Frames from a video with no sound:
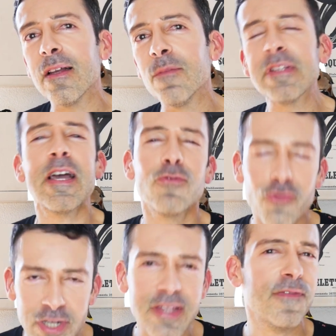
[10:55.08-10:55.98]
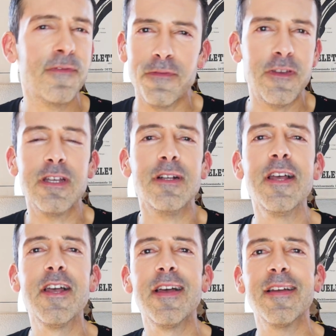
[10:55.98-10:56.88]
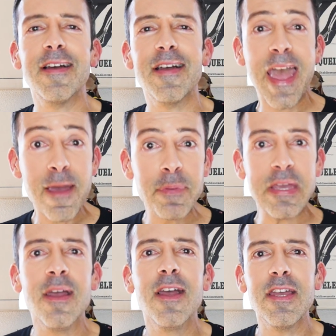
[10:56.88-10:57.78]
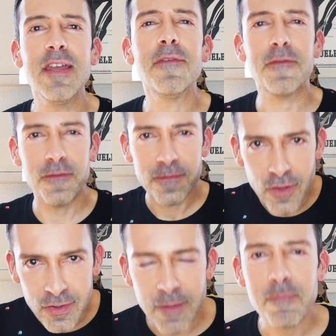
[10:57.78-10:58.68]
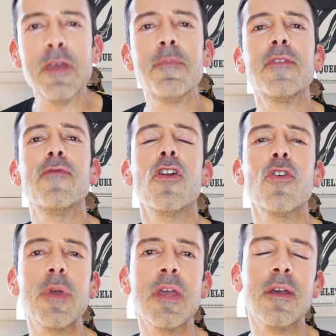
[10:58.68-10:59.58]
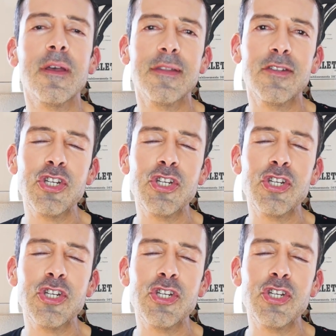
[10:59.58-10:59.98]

But I would really feel happy if the people following the